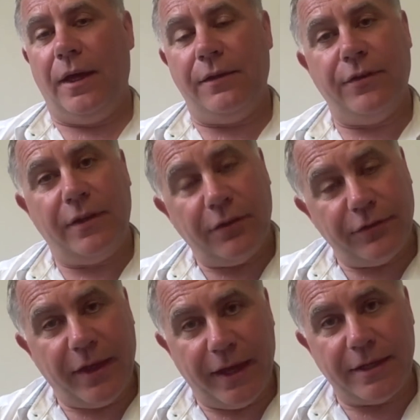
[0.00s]
And if it
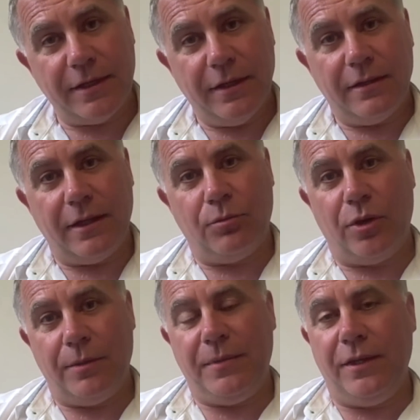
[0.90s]
does that, then
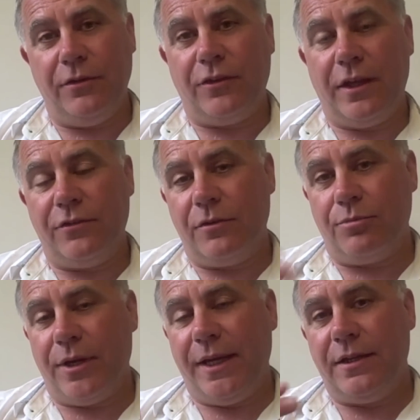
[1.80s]
what it means is the
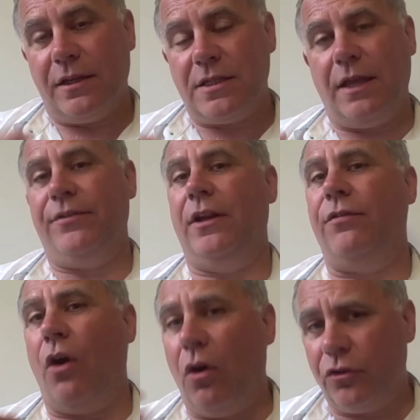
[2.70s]
brain doesn't have
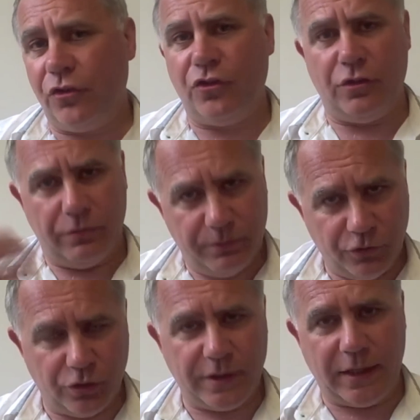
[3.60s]
enough oxygen
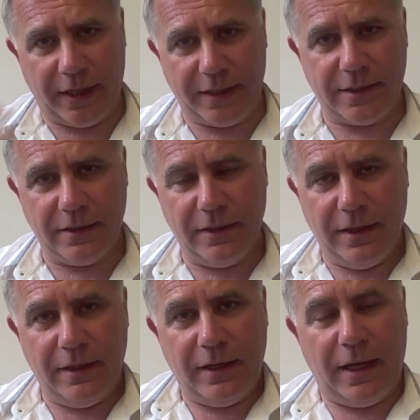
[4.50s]
during the night.
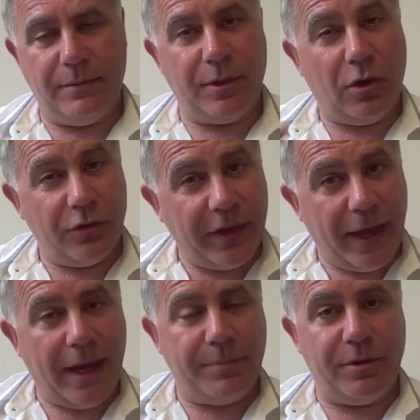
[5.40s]
And because
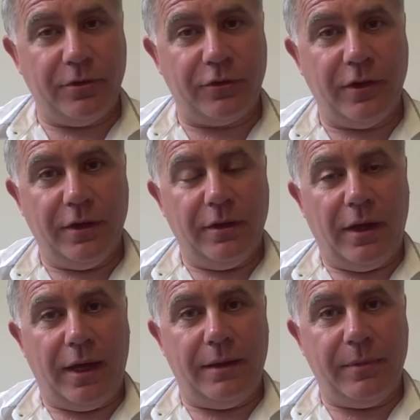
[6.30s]
that happens,
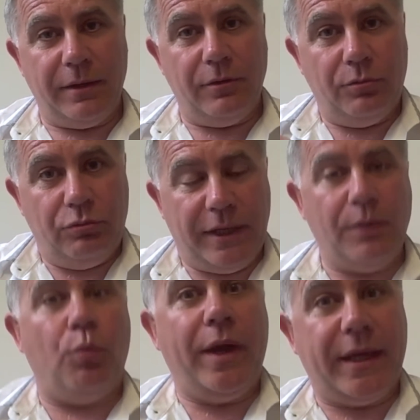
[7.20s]
um, we
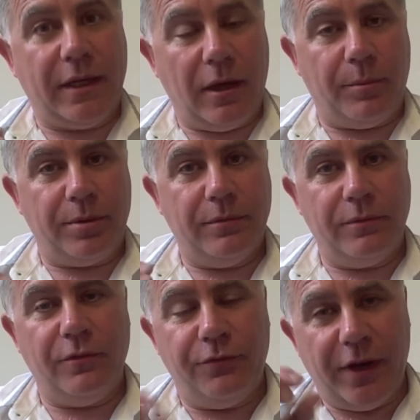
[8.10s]
keep waking up
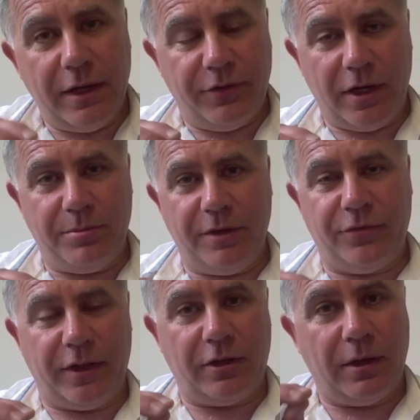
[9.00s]
very, very
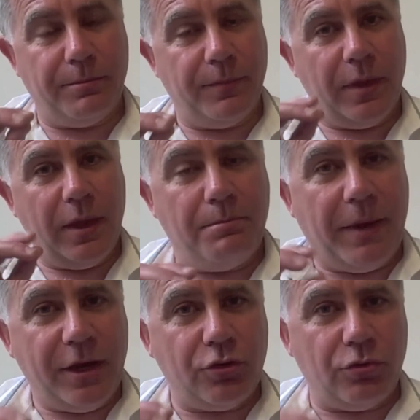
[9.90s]
briefly, kind of
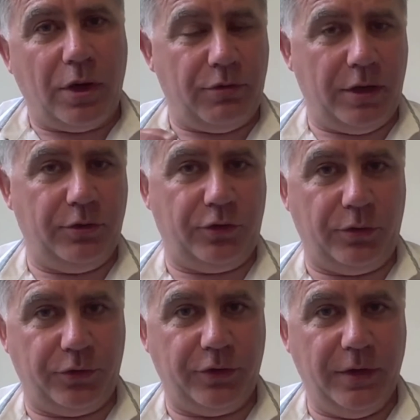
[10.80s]
micro
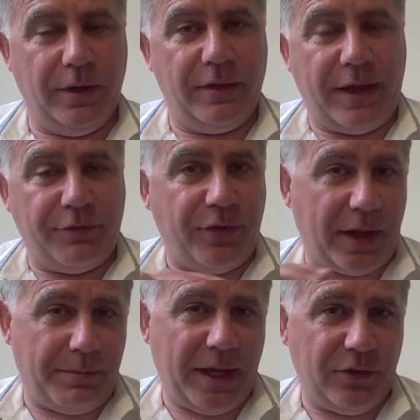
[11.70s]
arousals. That
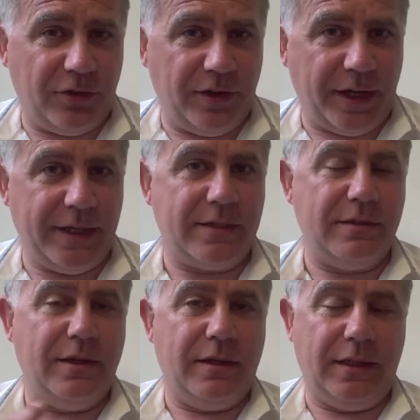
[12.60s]
fragments the night,
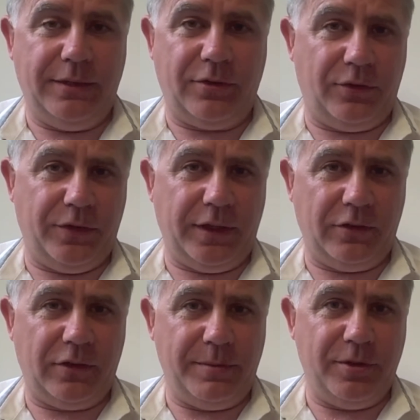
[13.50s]
leaves us
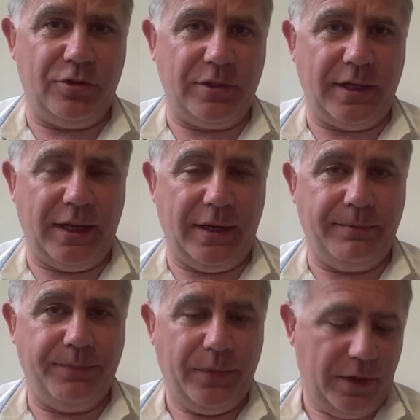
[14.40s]
feeling sleepy during the day.
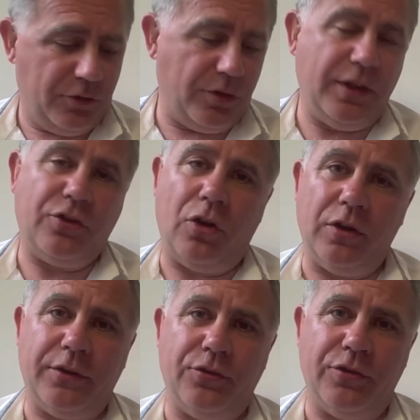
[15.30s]
So these are
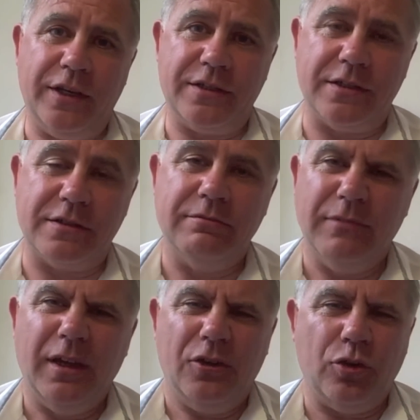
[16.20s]
all different reasons.
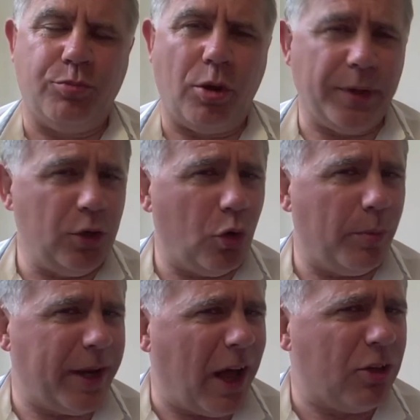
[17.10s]
You'll probably
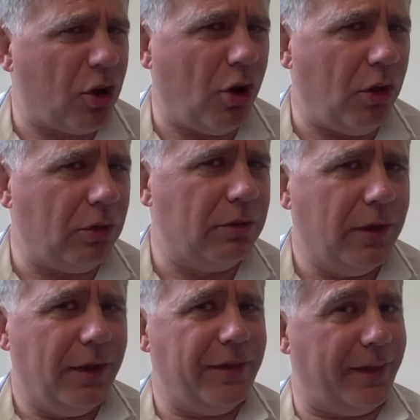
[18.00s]
know about alcohol,
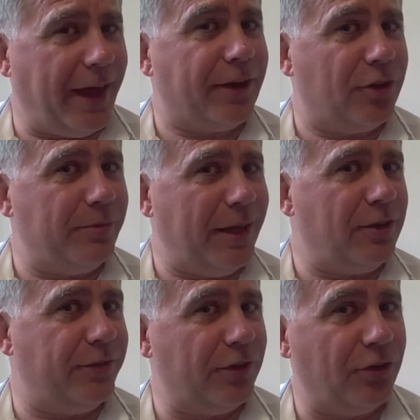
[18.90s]
that that could
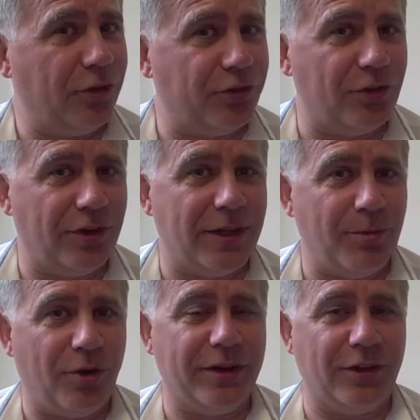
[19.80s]
make you feel not so good in
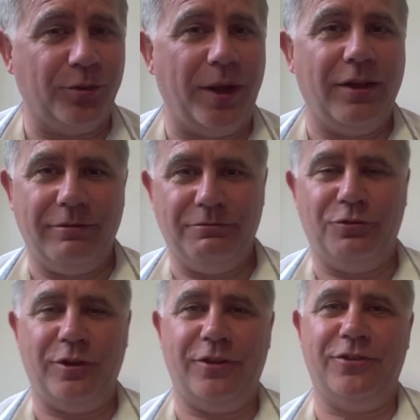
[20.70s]
the morning as well.
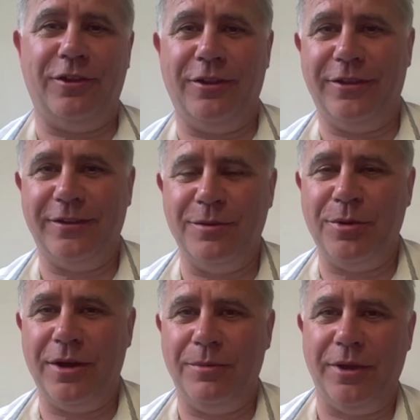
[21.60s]
So that's another thing to
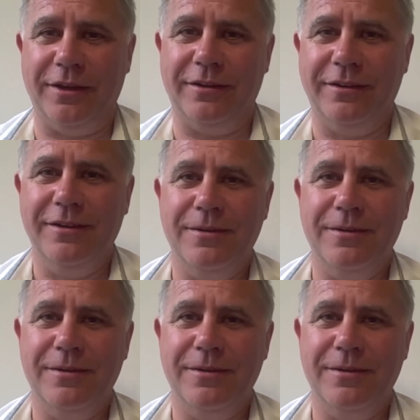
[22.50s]
bear in mind.